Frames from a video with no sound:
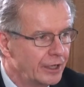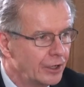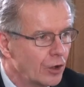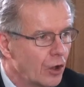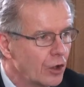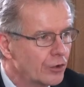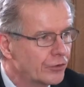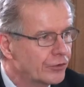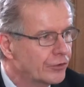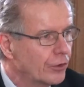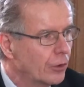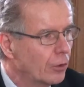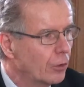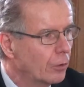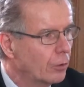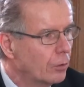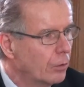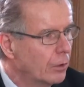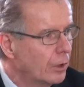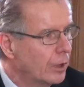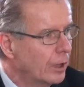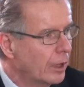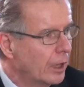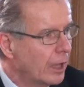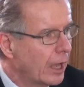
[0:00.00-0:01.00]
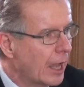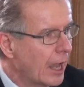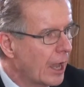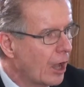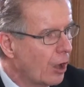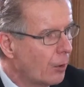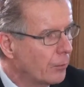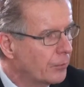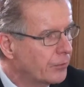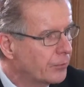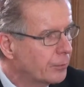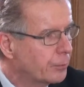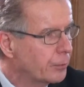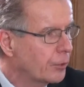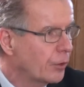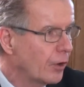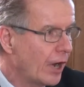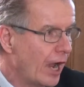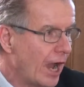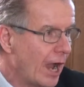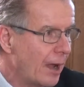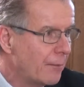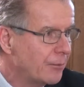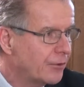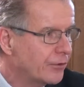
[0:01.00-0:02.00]
He also helped
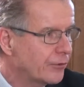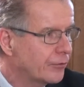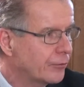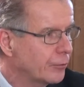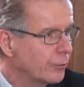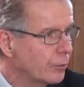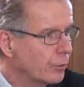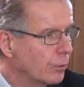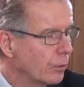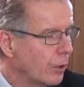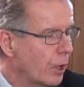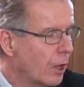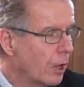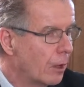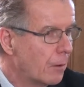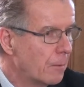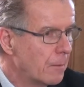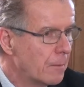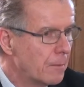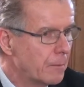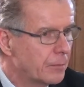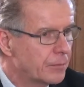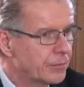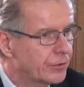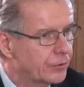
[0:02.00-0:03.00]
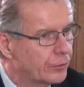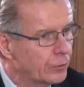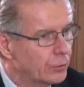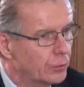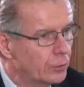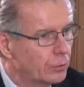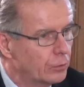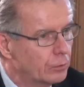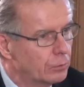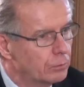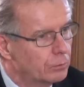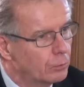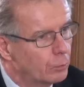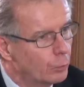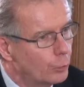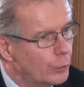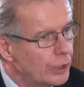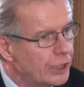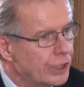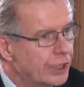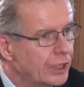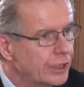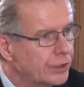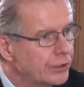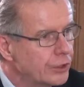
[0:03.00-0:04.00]
perhaps to
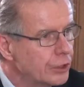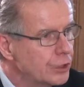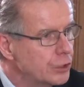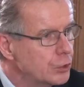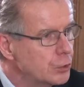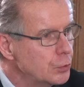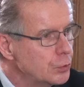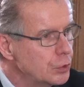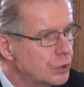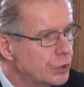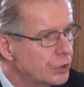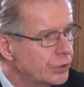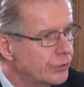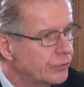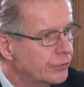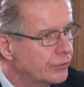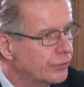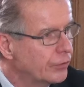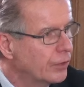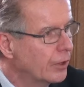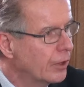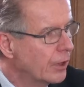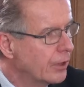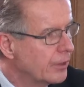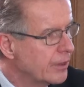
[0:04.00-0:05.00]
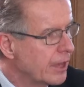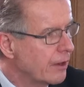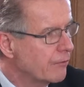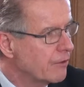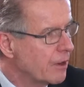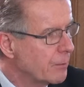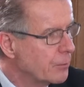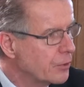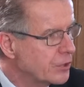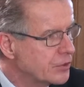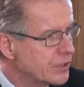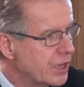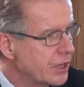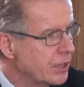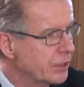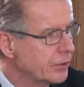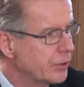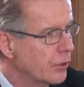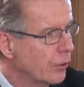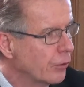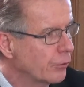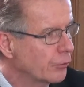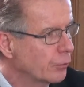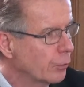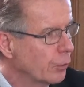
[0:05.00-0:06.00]
weaken the unions that
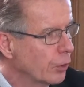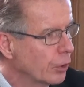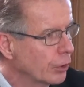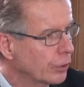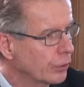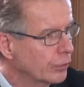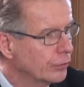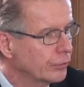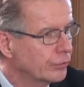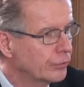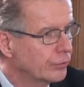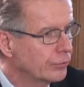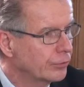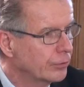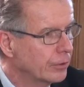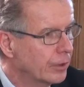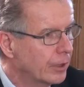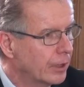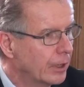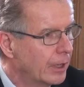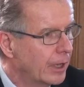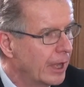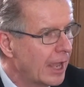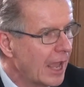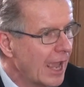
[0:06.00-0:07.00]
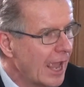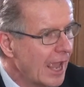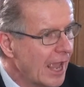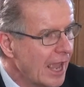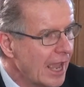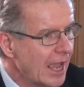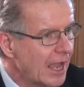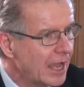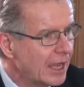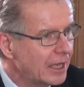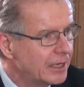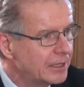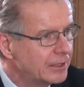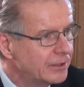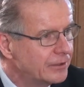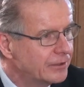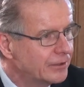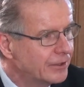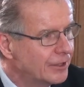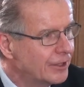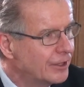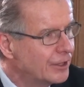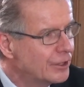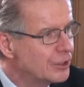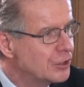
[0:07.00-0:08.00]
represented those workers. And
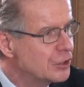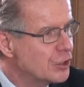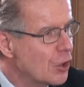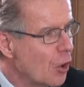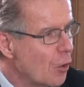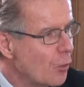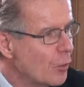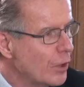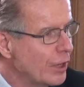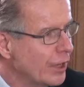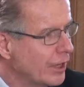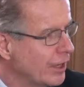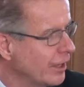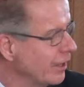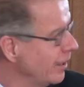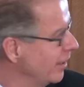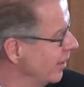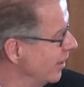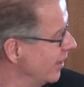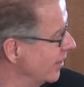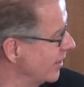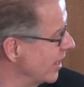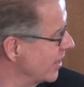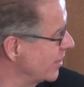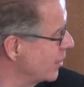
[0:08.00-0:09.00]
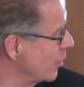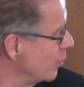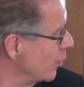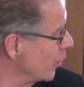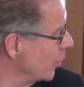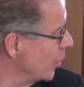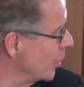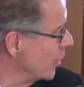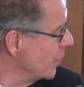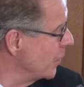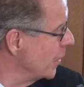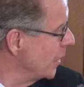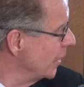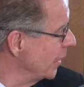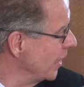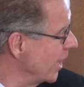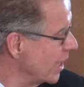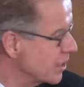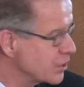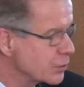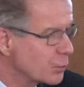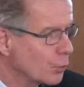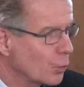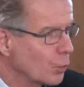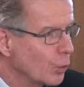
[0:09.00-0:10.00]
knowing that there were going to be
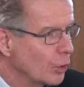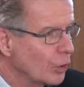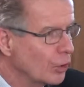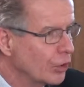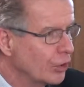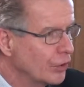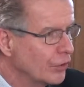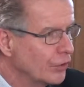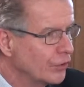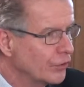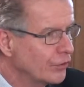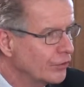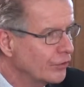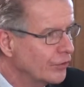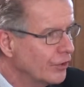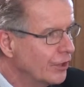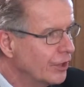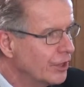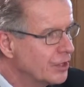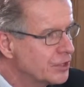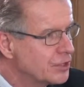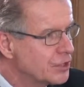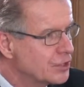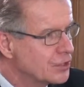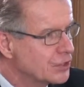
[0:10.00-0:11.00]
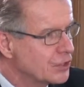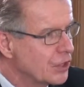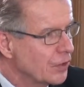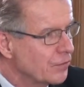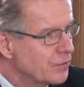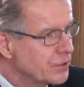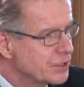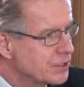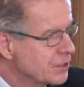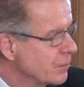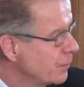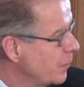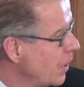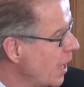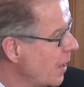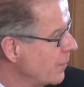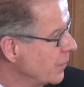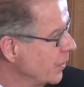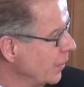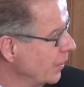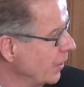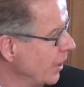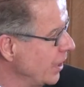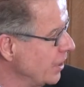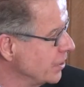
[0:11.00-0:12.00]
less workers to service the
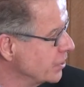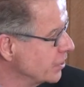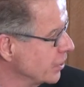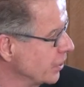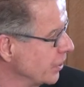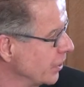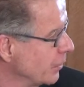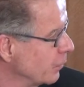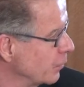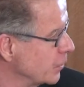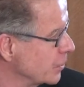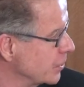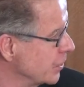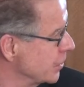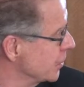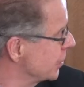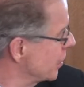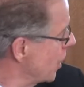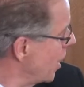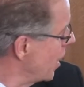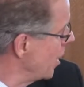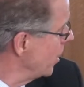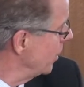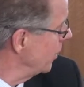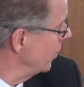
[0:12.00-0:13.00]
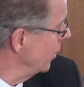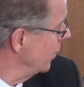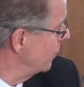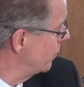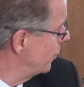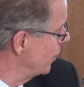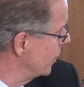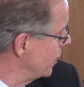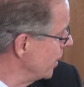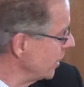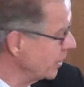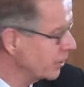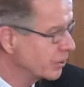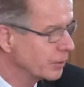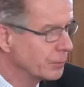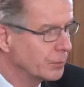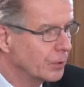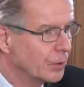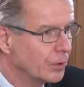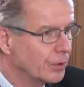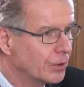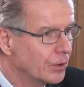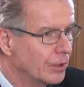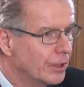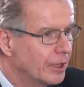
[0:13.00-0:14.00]
population, it was entirely
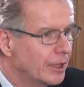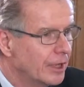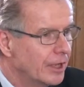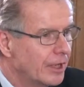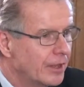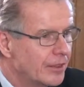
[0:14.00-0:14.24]
predictable